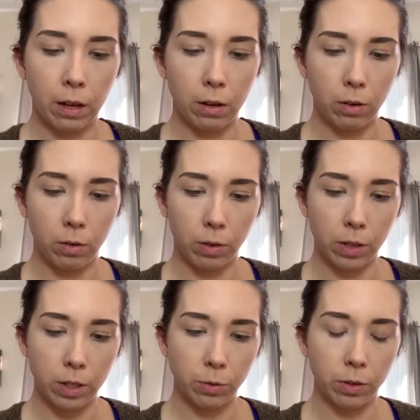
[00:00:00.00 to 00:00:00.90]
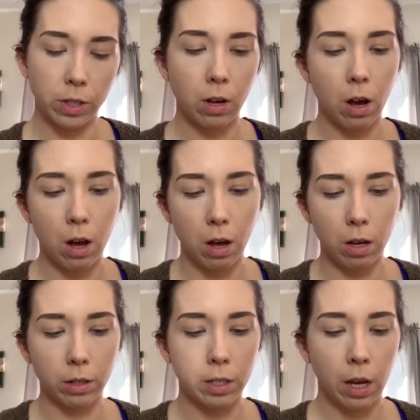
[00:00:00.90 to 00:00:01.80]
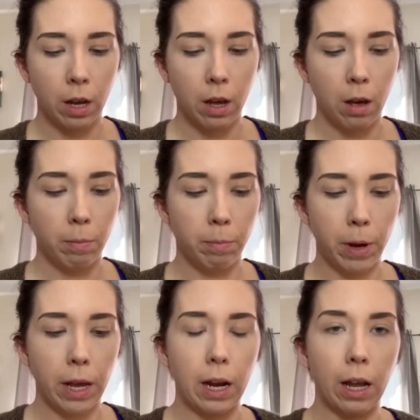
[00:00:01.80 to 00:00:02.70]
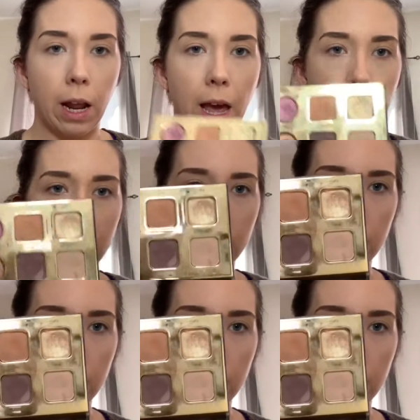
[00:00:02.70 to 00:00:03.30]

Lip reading: don't know what this one is called, but it has